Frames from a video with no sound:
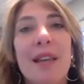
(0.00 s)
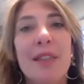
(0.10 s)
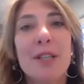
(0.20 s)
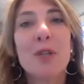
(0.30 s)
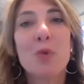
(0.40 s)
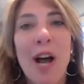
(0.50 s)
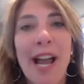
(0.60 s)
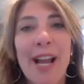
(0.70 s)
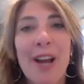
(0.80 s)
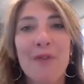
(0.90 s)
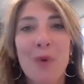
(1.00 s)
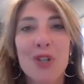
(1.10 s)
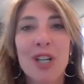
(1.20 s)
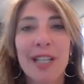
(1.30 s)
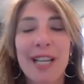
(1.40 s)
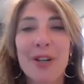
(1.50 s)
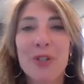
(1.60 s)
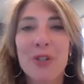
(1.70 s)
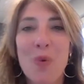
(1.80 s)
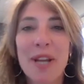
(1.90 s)
This is why, unfortunately,
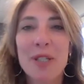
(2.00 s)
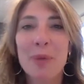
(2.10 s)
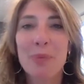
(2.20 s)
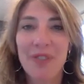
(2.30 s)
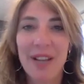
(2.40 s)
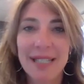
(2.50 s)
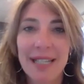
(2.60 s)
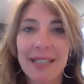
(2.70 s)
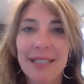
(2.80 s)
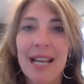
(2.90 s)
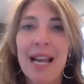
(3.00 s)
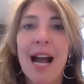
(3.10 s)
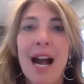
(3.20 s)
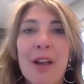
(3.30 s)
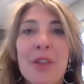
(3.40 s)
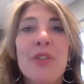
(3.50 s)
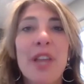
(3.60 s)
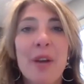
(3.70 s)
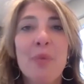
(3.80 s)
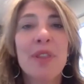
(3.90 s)
there's no way to prevent it, other
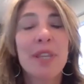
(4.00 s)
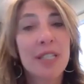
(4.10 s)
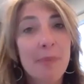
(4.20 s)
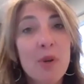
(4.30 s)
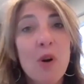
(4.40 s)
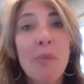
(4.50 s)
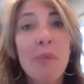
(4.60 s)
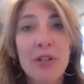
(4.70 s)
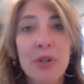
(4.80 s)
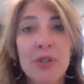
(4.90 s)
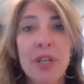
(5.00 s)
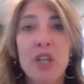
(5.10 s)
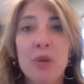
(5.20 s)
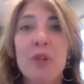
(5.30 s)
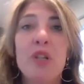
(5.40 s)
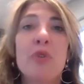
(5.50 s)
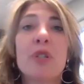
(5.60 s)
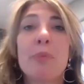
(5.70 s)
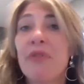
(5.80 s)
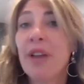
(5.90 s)
than with the typical measures that you would use
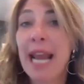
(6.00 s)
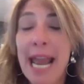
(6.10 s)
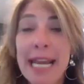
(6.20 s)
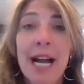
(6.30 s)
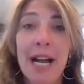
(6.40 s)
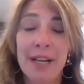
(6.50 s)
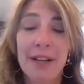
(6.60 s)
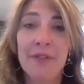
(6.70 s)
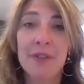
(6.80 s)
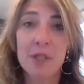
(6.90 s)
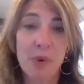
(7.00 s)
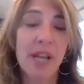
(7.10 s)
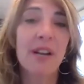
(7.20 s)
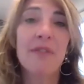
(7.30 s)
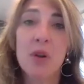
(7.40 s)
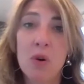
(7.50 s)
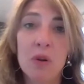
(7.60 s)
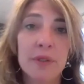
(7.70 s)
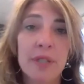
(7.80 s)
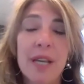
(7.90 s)
to prevent any kind of spread of a
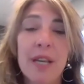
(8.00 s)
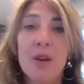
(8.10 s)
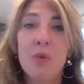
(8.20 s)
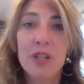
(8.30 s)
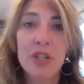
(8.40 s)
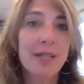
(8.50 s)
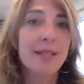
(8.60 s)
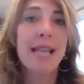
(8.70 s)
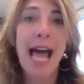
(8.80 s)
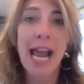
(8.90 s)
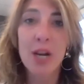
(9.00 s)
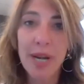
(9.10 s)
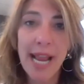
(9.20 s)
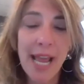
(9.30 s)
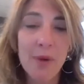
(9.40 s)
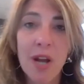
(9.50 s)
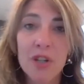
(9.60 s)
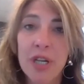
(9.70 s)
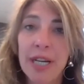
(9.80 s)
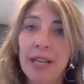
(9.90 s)
cold, which is adequate hand
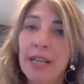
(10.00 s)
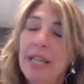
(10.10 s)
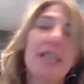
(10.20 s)
washing.